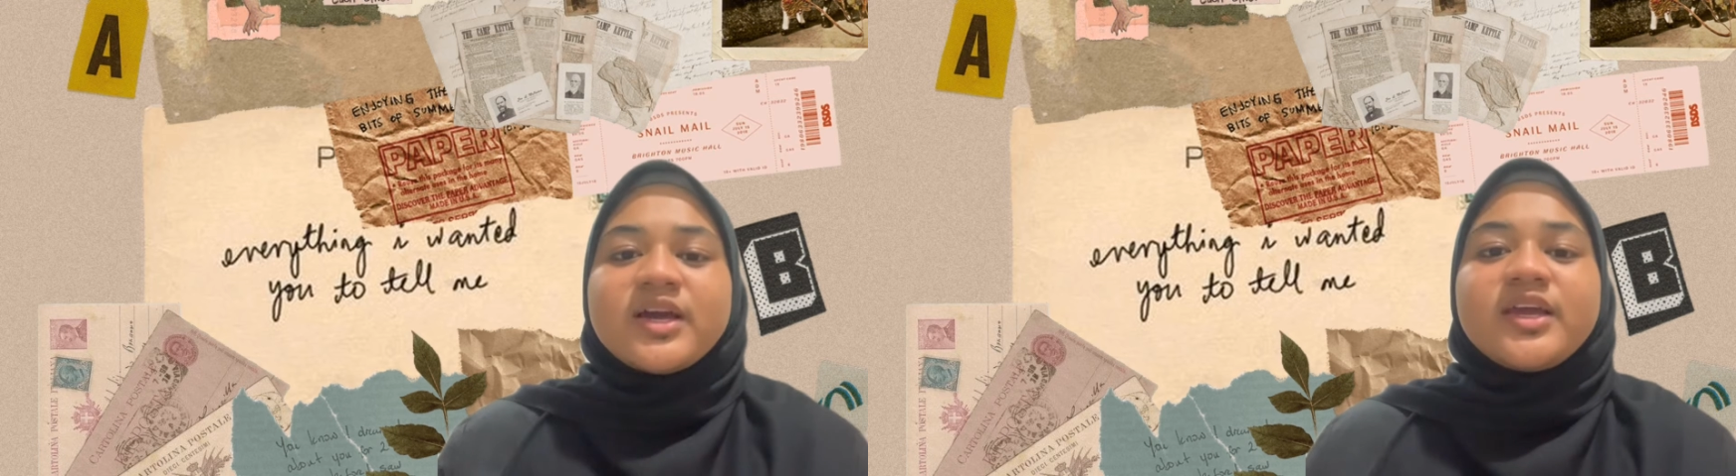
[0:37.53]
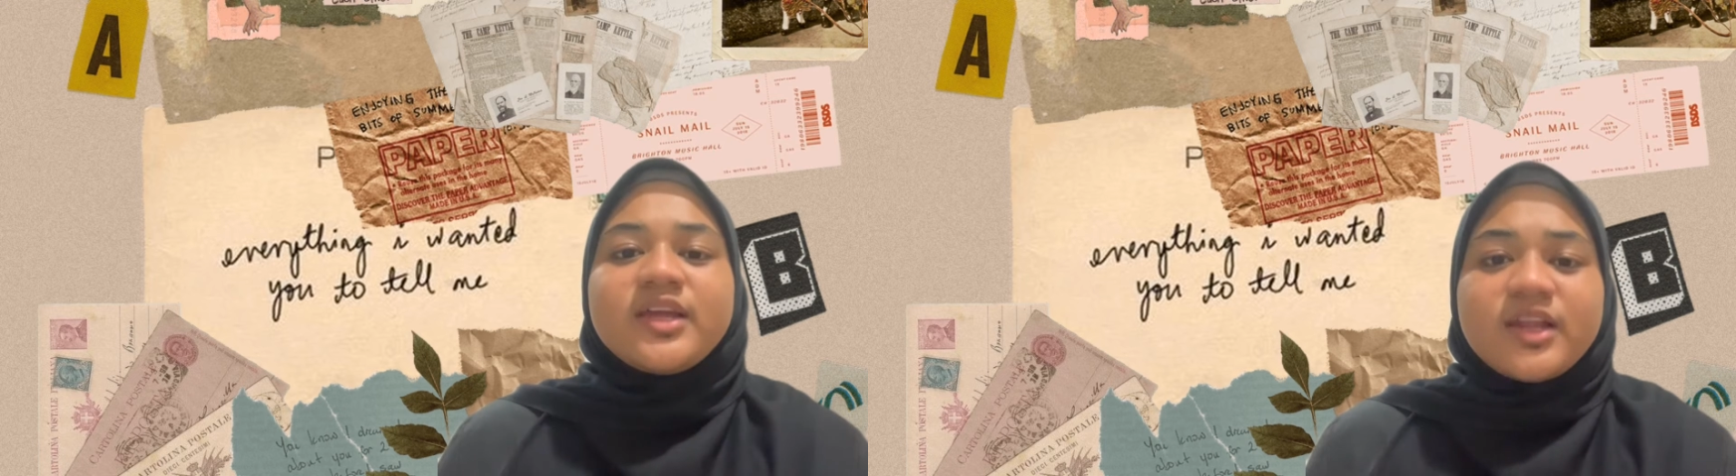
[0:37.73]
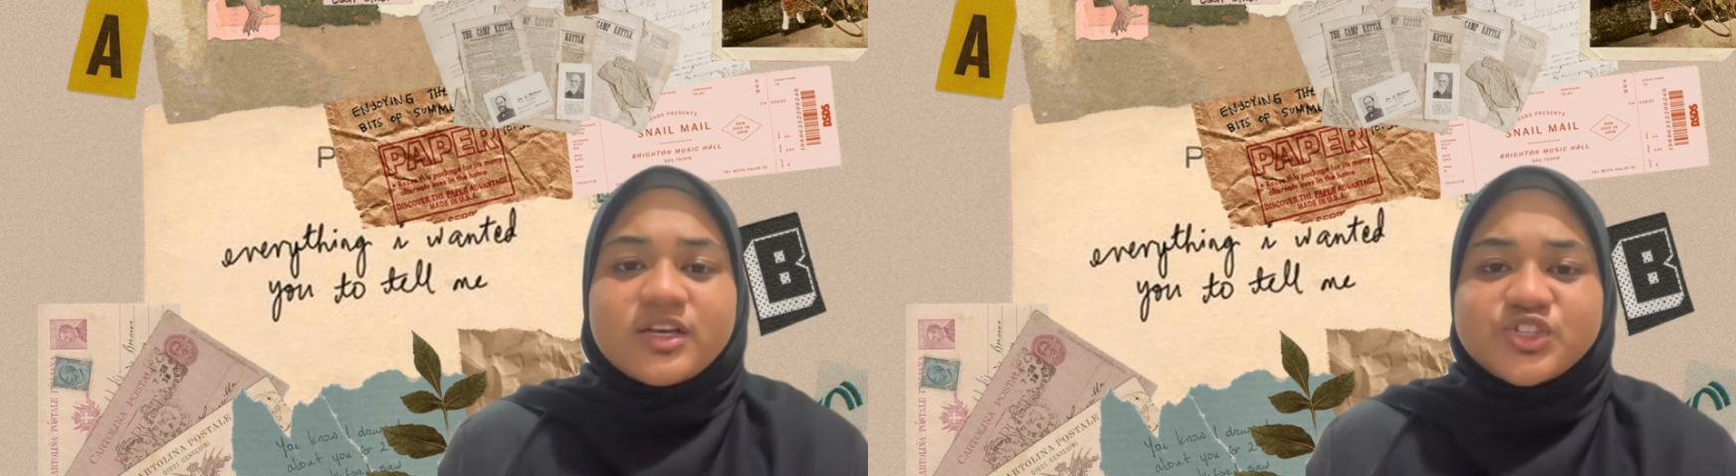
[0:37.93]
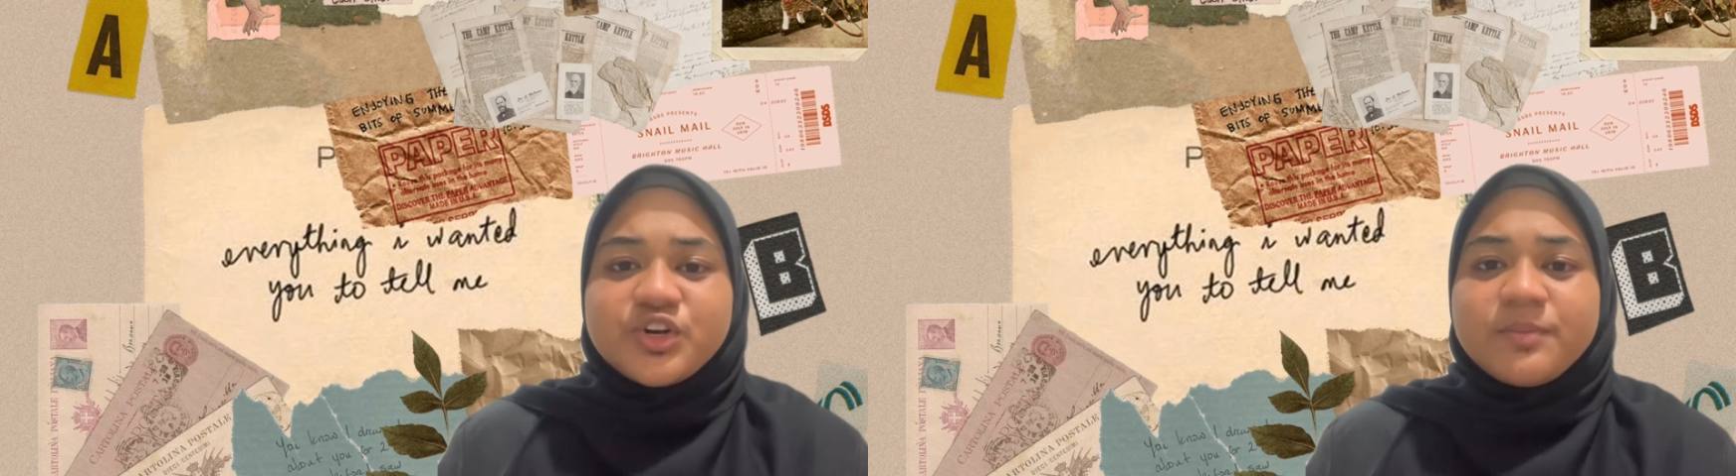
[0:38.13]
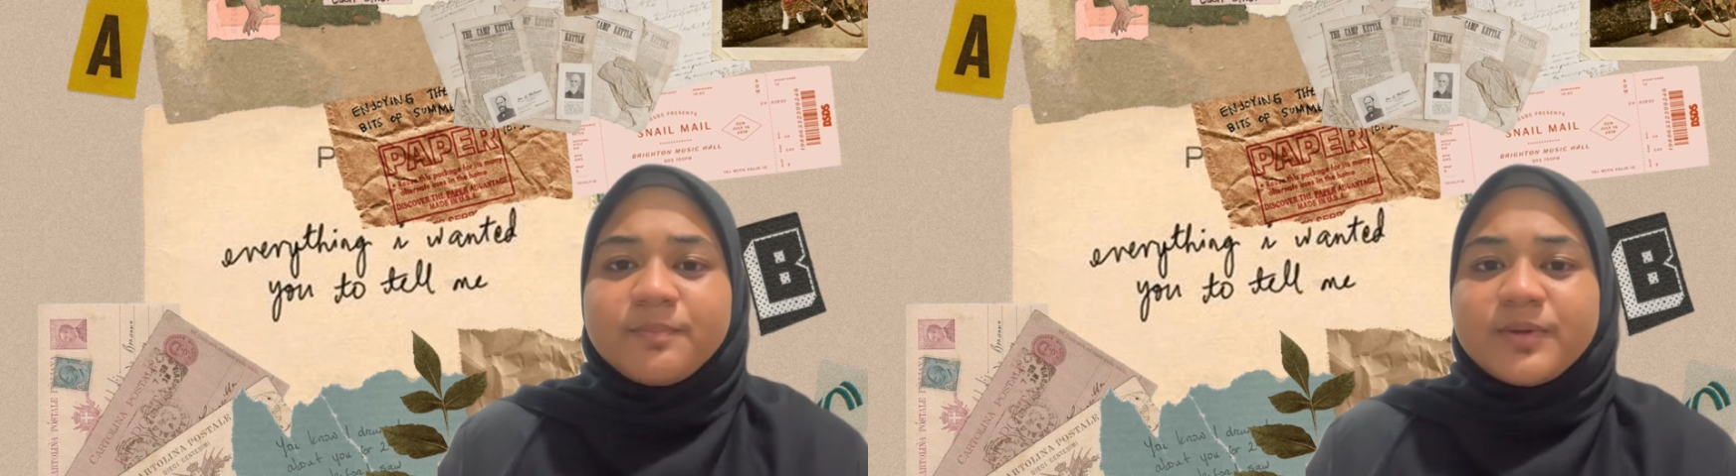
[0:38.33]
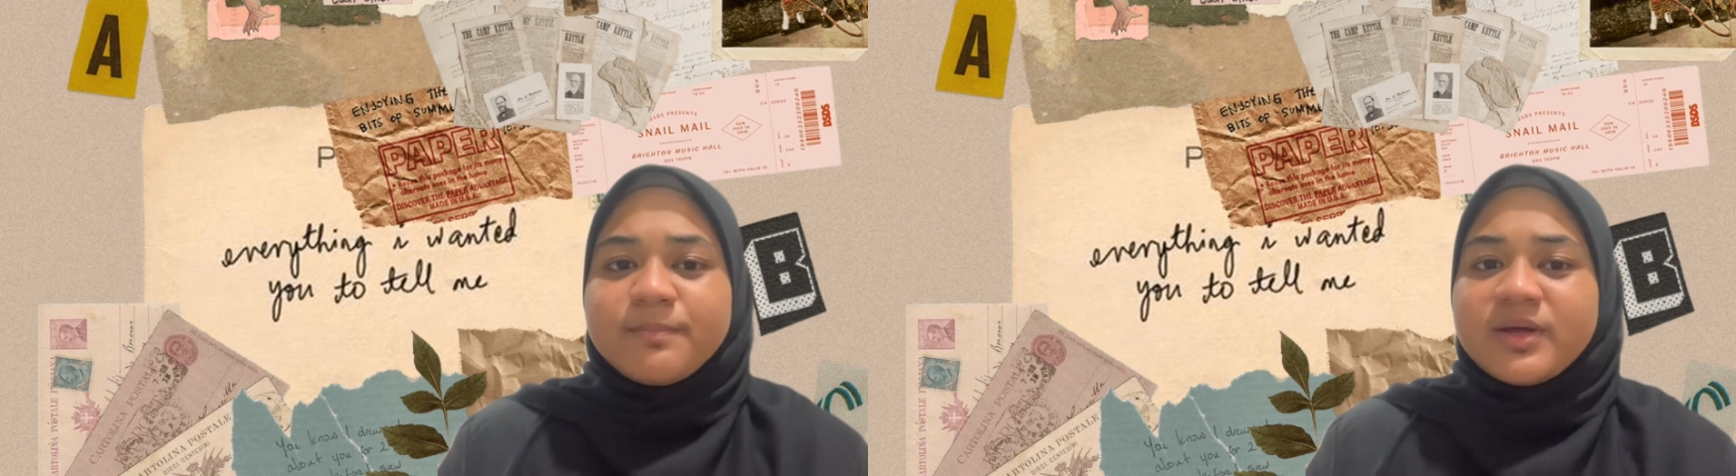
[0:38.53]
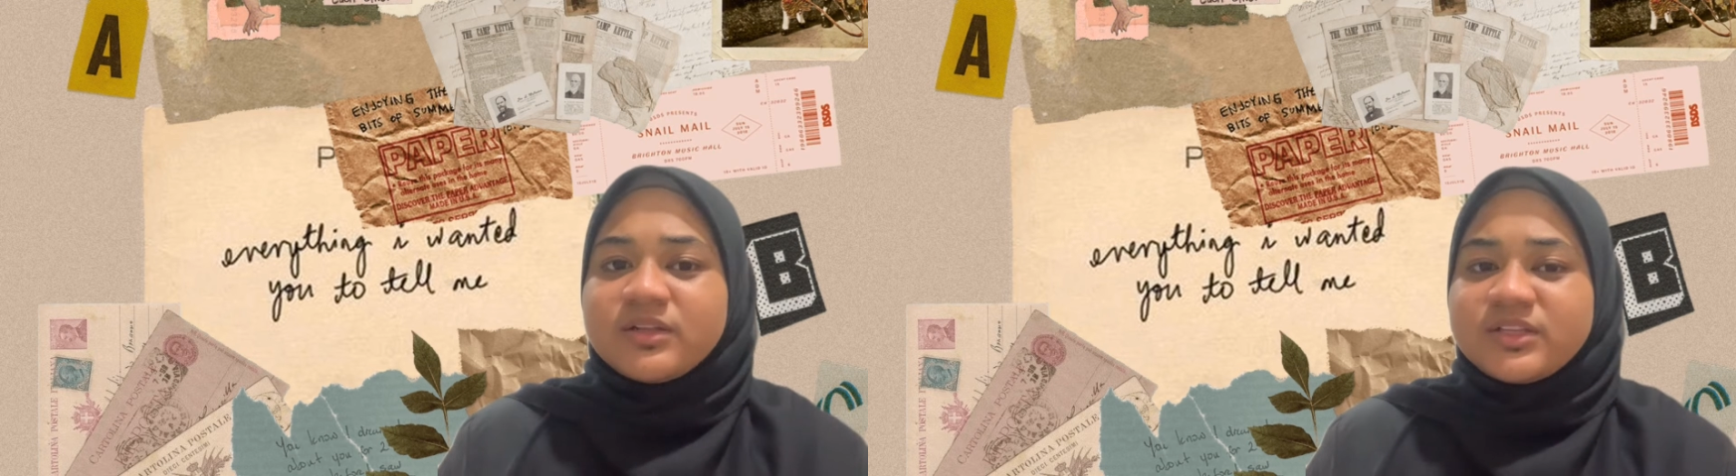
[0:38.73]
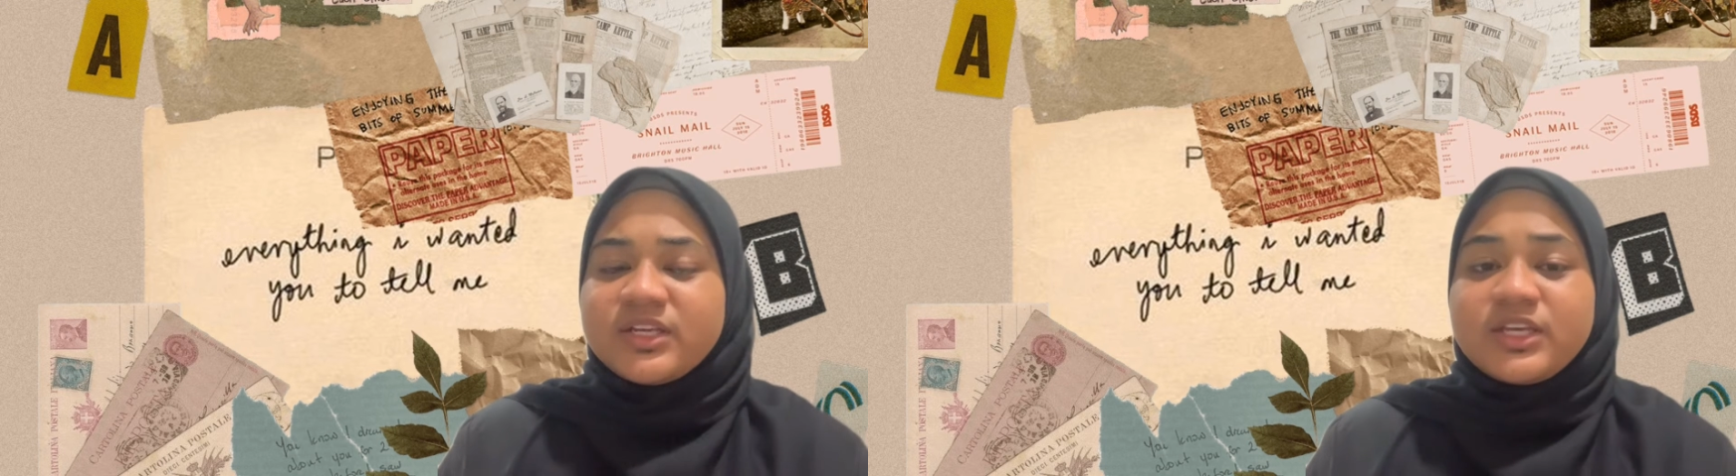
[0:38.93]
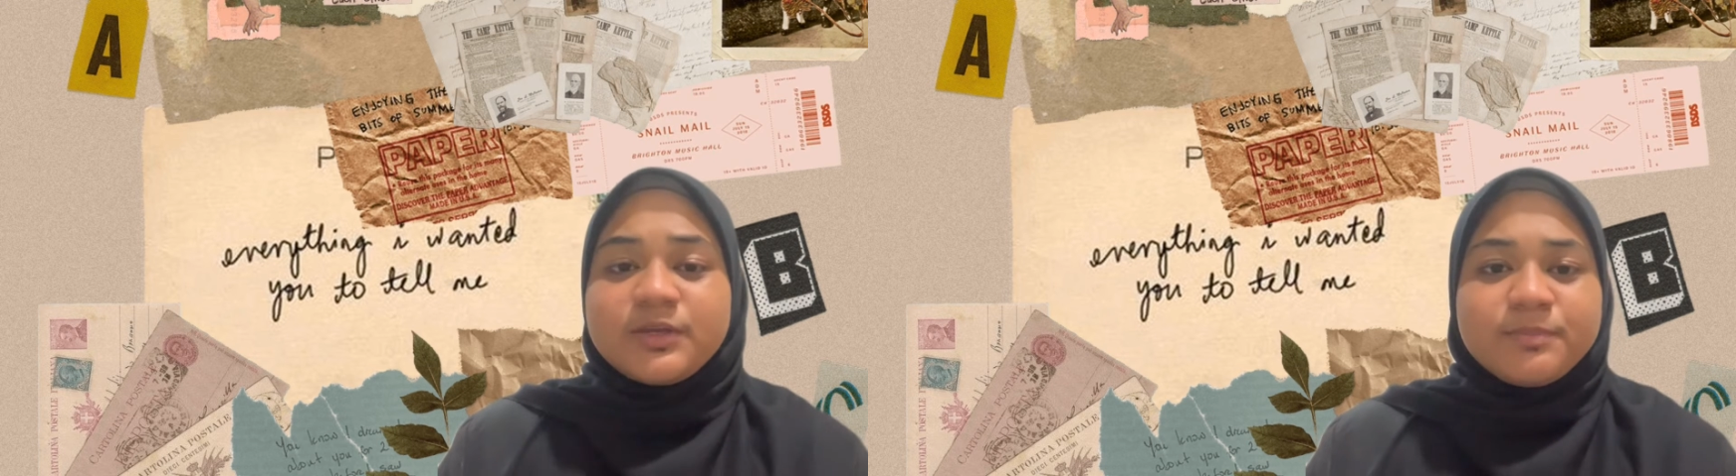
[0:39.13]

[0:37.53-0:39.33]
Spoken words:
Electron beam melting